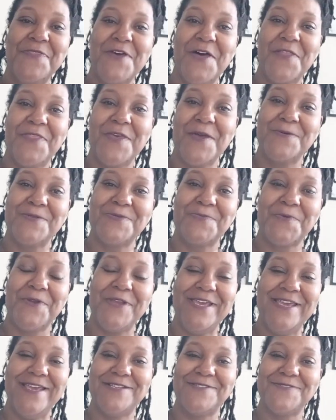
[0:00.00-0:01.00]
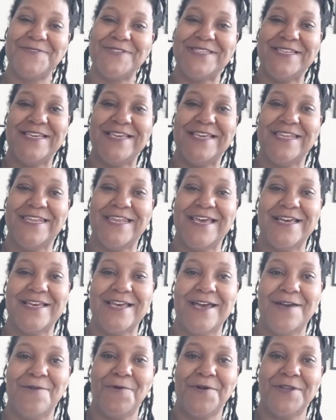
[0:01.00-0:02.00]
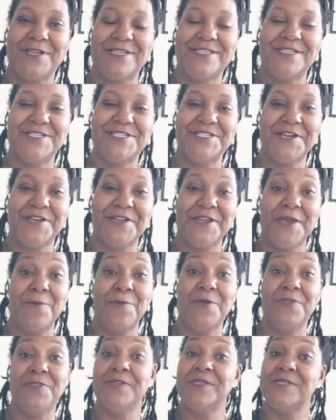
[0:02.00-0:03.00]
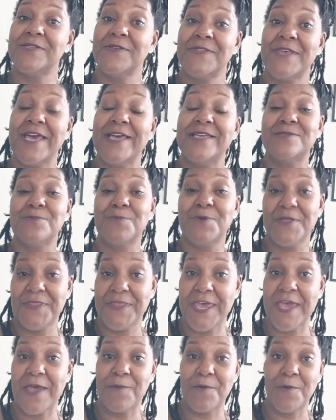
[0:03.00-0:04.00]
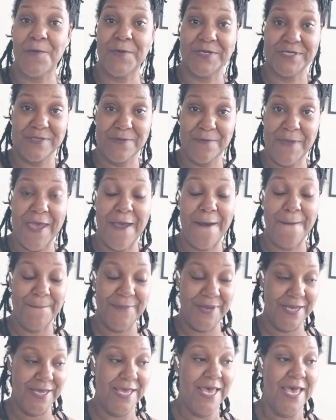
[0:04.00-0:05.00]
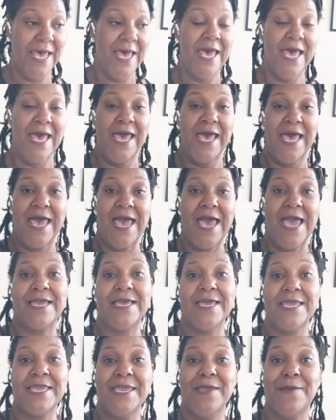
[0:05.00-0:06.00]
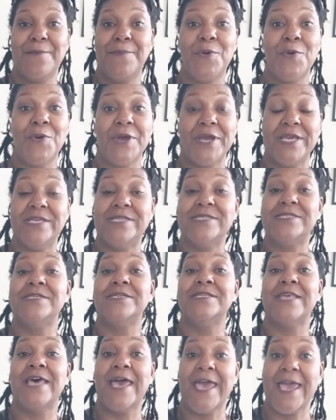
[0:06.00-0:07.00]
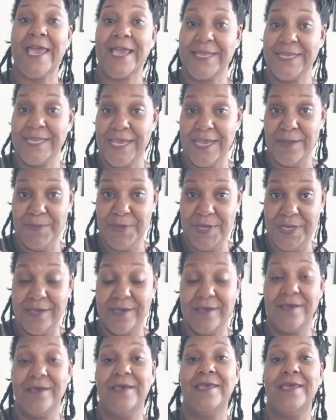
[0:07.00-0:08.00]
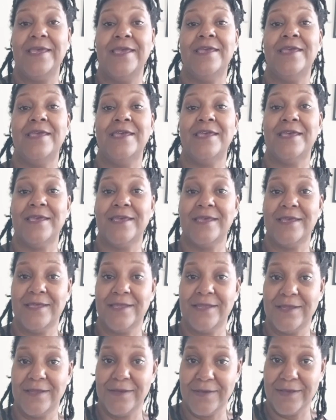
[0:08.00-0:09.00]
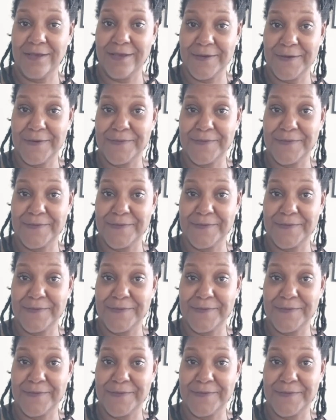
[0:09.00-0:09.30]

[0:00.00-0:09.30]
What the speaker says: I thought that was pretty interesting, and I wanted to share that with you. So that's what that one was about. But I could get more into the academia and